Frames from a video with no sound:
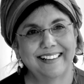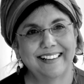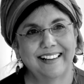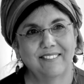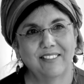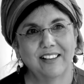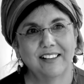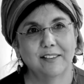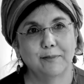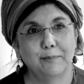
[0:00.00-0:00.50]
uh,
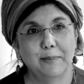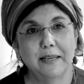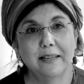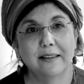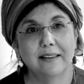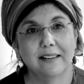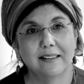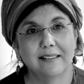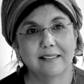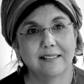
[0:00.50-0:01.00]
I've
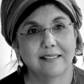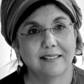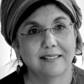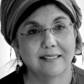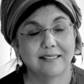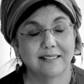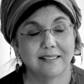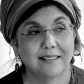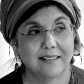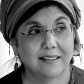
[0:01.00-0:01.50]

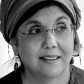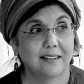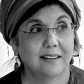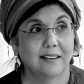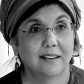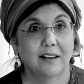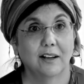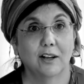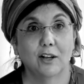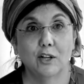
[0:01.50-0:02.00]
experienced,
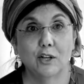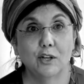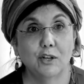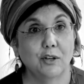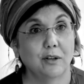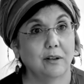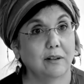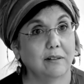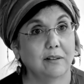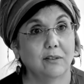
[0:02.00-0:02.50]

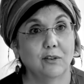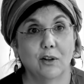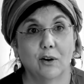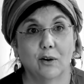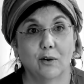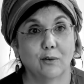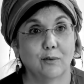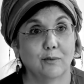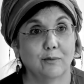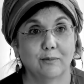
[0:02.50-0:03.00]
you
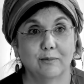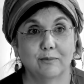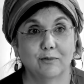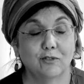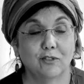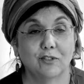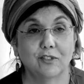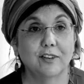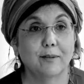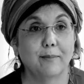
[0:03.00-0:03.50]
know,
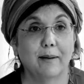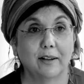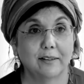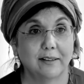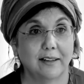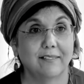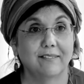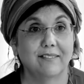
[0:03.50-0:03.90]
just about